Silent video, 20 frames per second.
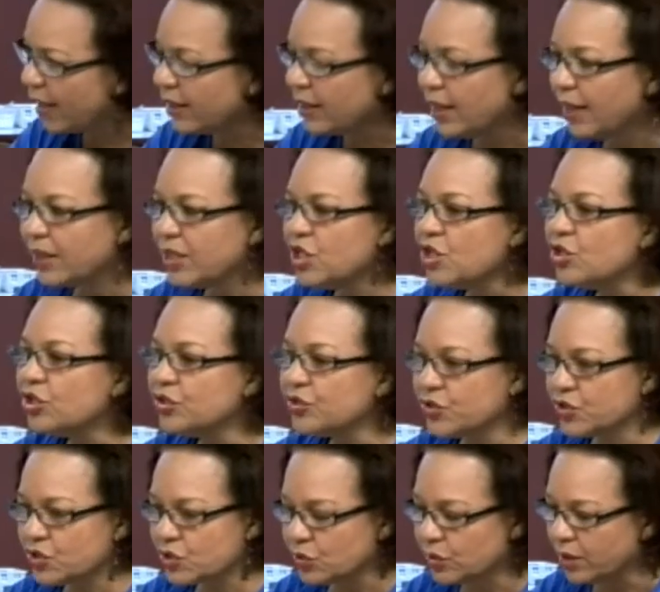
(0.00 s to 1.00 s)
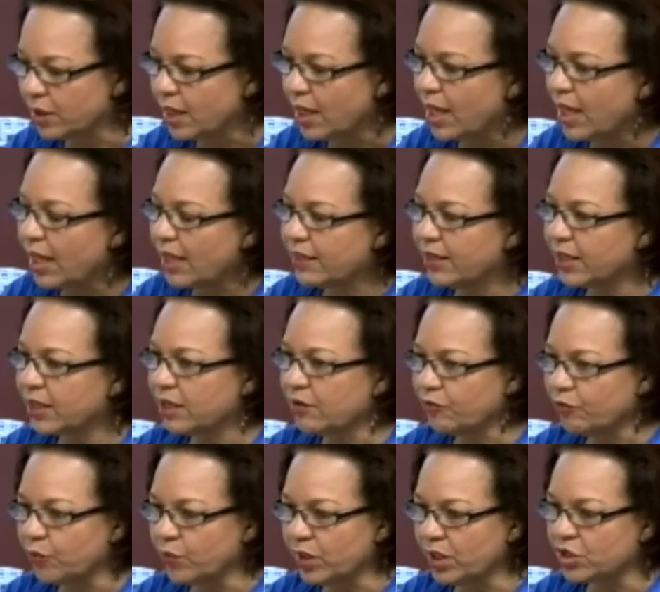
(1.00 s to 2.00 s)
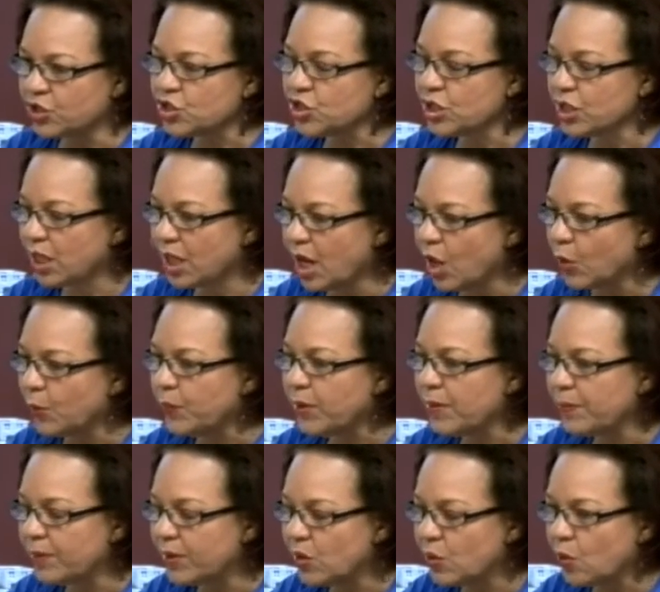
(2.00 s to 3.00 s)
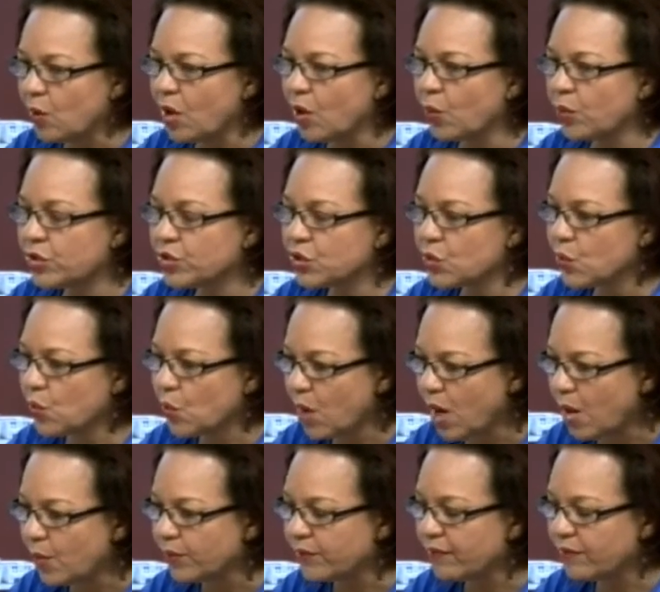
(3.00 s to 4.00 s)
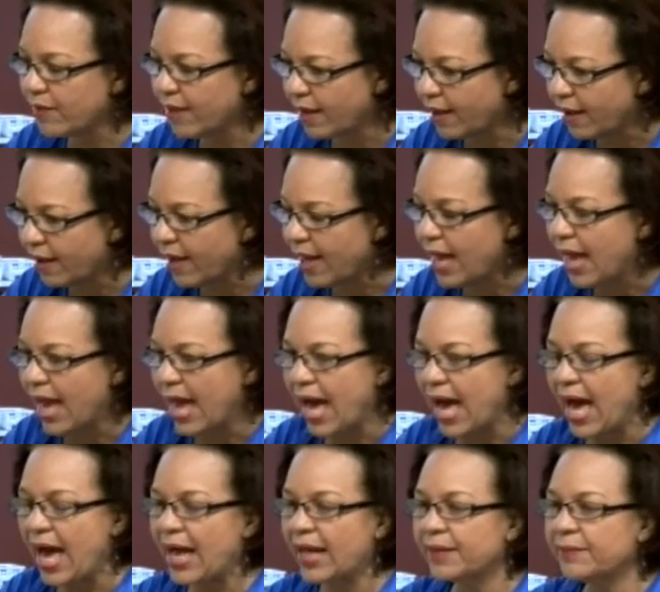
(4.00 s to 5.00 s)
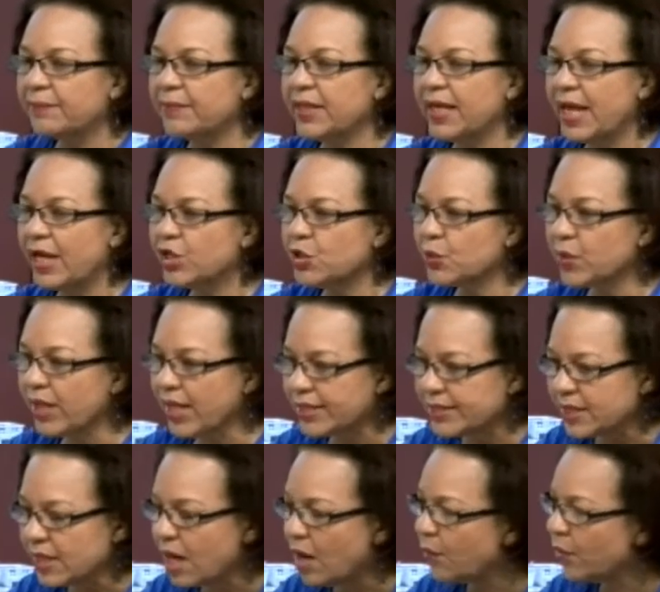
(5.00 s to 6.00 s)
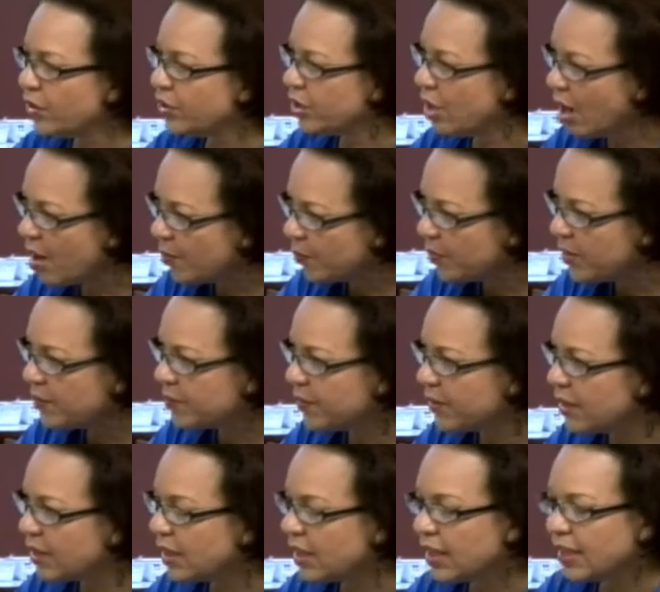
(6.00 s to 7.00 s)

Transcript: And he understood that if we are turning out people who are going to go out there and be educating our young people,